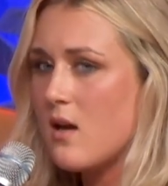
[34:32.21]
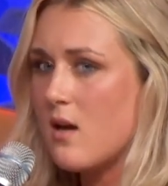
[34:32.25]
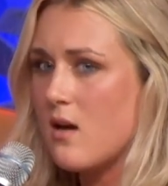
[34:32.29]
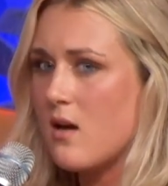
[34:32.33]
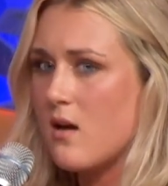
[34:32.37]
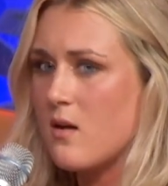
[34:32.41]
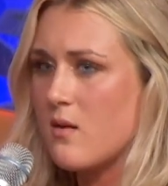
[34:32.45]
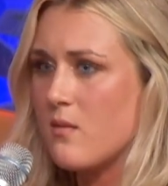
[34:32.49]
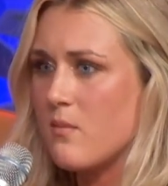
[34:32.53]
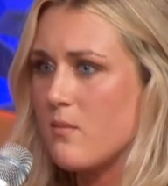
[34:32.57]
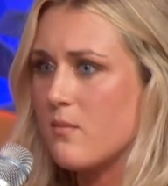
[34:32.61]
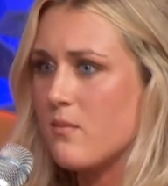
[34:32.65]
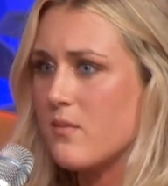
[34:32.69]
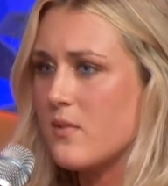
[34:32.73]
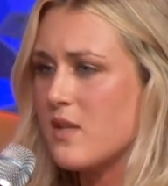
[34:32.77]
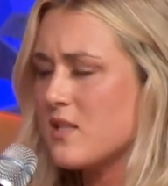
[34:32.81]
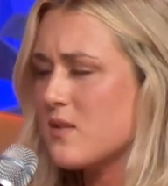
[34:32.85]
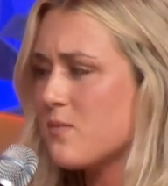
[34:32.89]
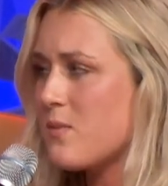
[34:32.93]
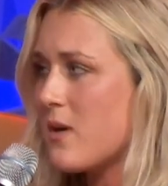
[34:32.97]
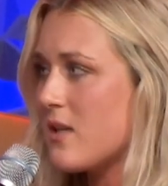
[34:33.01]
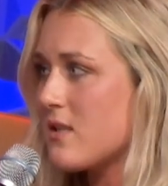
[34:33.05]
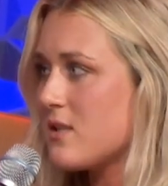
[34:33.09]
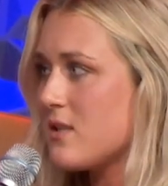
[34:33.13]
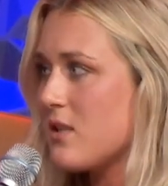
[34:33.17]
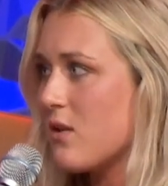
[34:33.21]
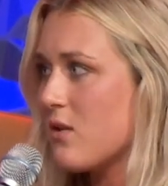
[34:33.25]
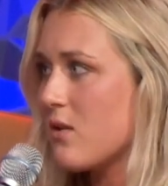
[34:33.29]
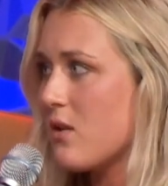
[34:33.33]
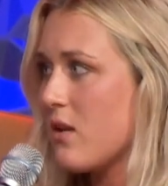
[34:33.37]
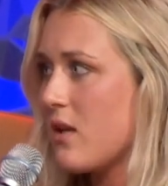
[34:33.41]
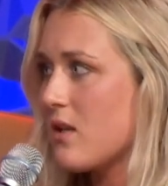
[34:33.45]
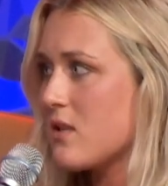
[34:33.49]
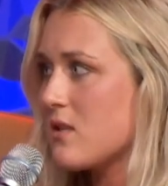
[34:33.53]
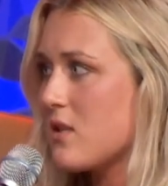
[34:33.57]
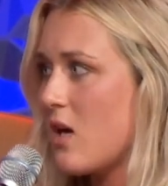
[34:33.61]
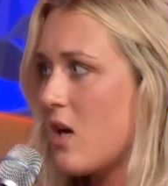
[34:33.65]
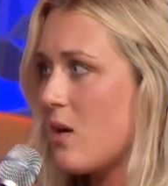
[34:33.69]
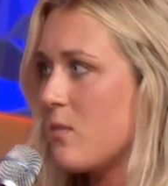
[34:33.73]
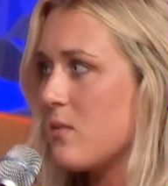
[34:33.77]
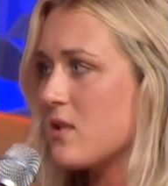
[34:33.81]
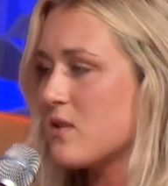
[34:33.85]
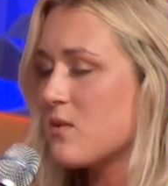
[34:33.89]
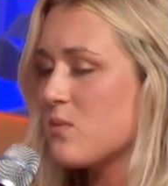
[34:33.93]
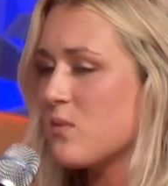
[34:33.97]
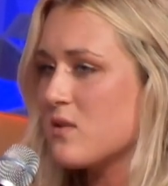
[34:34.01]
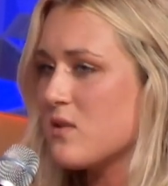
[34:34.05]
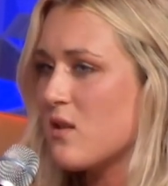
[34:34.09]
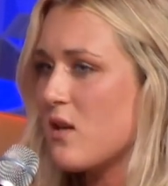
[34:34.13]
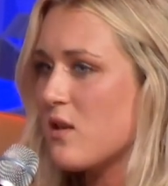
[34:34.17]
This past year, Leah
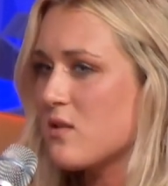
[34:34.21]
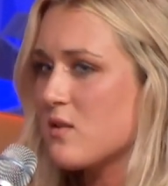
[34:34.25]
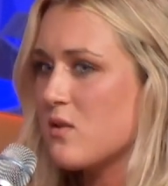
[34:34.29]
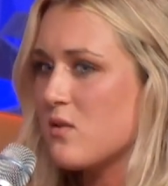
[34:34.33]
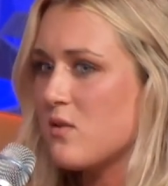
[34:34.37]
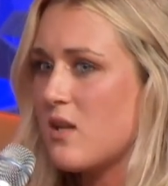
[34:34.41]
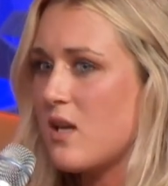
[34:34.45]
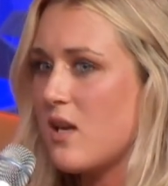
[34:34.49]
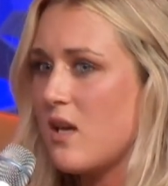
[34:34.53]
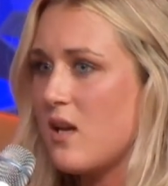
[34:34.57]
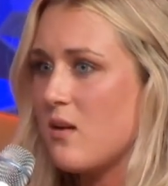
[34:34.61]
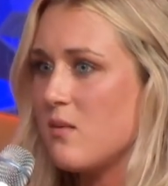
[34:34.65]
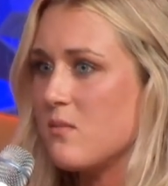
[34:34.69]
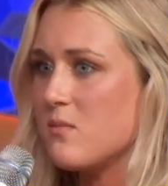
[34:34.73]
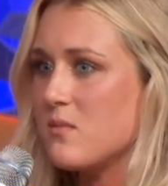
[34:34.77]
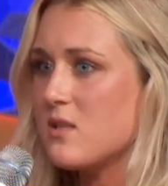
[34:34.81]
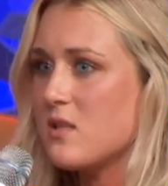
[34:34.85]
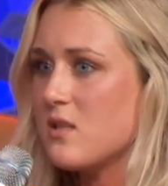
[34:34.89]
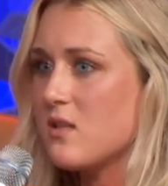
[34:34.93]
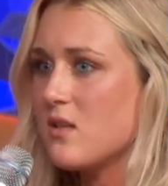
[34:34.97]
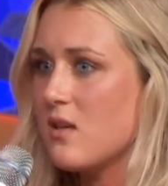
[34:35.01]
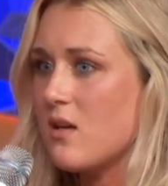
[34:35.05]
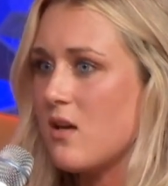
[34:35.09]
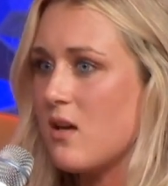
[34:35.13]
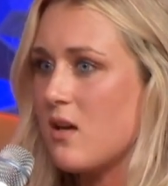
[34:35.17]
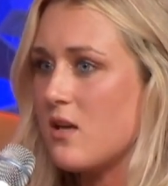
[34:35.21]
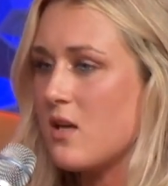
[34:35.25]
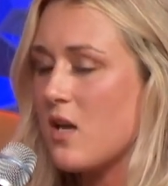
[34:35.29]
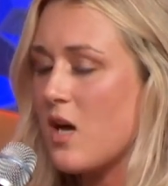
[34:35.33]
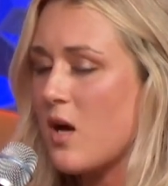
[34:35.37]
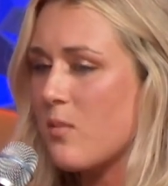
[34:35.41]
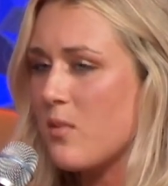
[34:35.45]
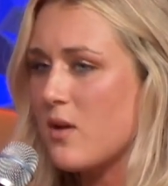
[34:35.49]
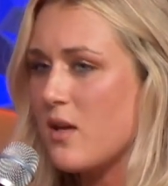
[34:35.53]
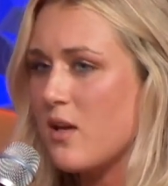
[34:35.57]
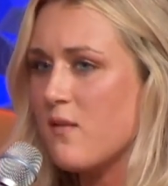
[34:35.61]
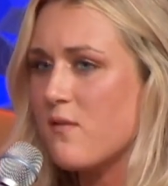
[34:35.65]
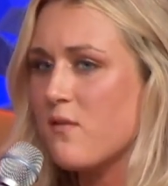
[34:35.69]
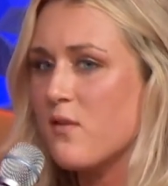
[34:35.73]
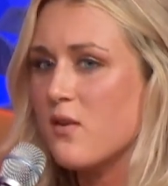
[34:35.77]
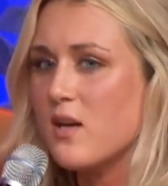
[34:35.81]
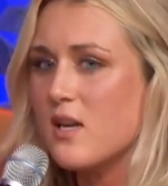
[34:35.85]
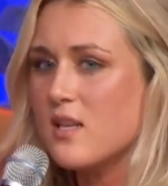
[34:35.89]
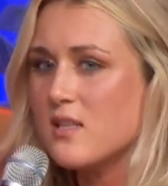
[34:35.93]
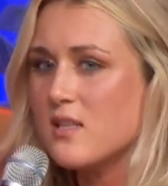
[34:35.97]
Thomas was also named a nominee for